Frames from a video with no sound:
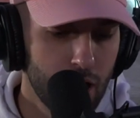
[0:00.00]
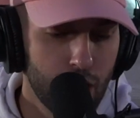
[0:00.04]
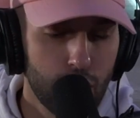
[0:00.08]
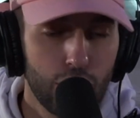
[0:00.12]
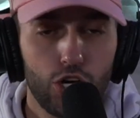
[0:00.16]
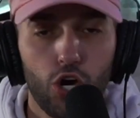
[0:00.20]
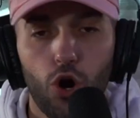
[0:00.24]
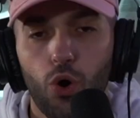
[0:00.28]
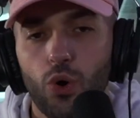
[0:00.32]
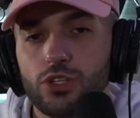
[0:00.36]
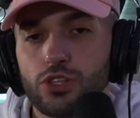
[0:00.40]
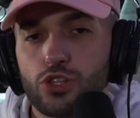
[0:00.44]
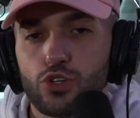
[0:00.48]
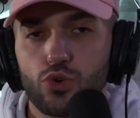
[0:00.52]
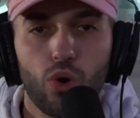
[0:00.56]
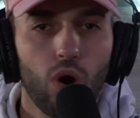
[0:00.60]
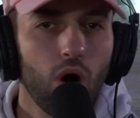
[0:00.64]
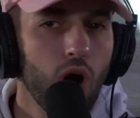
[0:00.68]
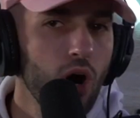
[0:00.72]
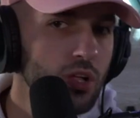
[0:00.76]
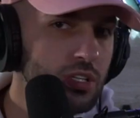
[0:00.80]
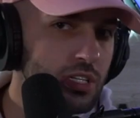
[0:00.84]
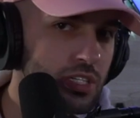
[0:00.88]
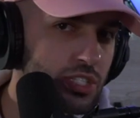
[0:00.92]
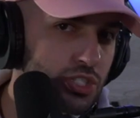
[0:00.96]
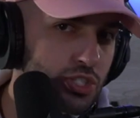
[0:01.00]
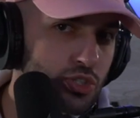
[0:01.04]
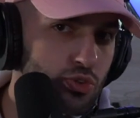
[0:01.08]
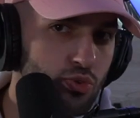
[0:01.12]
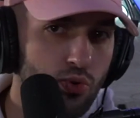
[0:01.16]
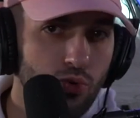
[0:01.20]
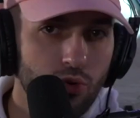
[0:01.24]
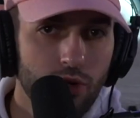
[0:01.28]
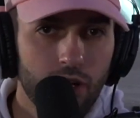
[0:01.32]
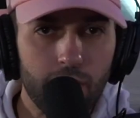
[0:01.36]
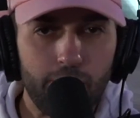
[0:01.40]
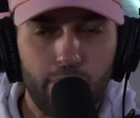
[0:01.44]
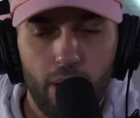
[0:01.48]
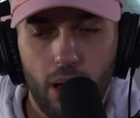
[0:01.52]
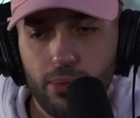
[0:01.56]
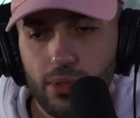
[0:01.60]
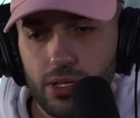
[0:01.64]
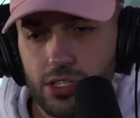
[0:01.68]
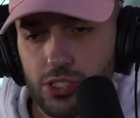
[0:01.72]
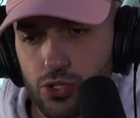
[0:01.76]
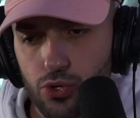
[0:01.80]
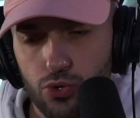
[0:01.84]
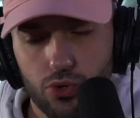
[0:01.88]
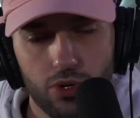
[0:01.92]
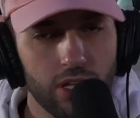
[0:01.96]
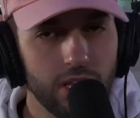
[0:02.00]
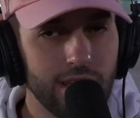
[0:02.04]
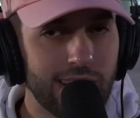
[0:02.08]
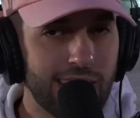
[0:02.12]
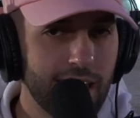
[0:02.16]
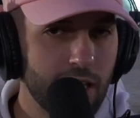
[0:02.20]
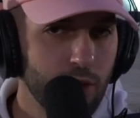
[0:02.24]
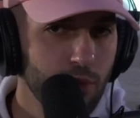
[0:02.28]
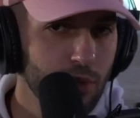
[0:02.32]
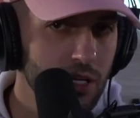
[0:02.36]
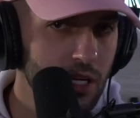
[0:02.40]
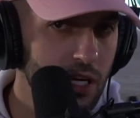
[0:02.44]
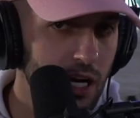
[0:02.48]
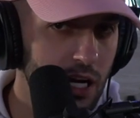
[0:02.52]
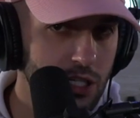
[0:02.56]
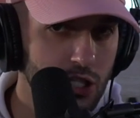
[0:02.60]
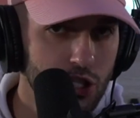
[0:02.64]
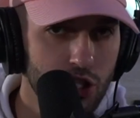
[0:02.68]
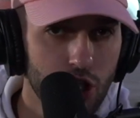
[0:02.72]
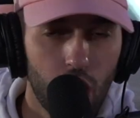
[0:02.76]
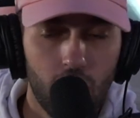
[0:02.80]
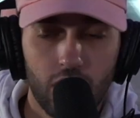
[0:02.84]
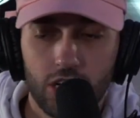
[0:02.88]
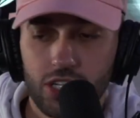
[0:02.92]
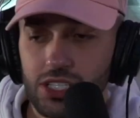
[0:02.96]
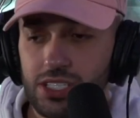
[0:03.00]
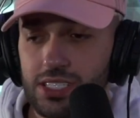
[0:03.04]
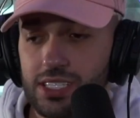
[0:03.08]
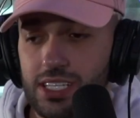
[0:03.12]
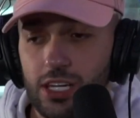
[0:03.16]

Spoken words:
Going through all this scrutiny, public scrutiny, dealing with gun charges,